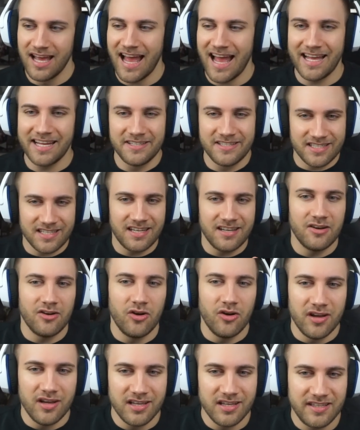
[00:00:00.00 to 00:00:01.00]
And
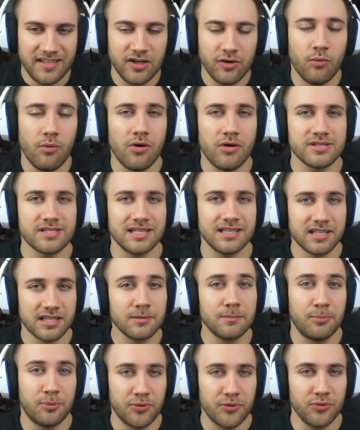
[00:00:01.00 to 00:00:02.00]
he was a
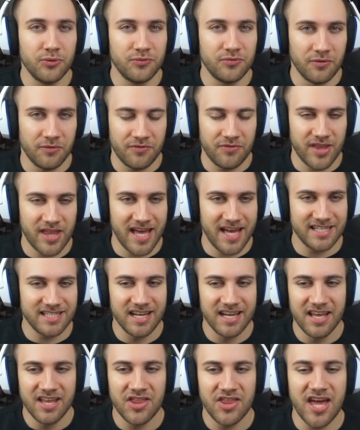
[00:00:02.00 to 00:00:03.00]
little proof of that.
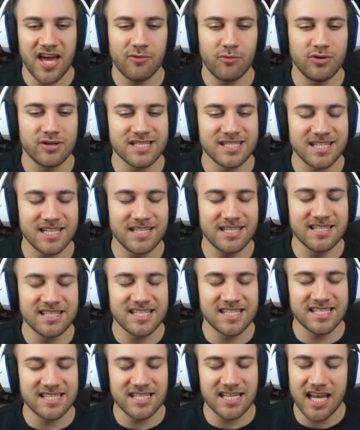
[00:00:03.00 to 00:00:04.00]
That was
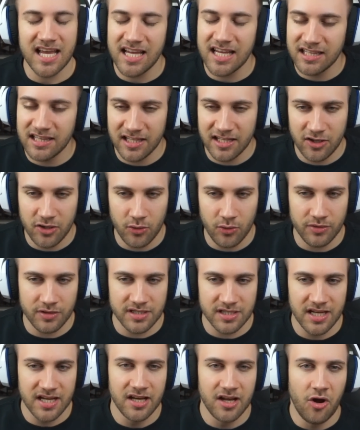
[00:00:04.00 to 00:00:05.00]
insanely good.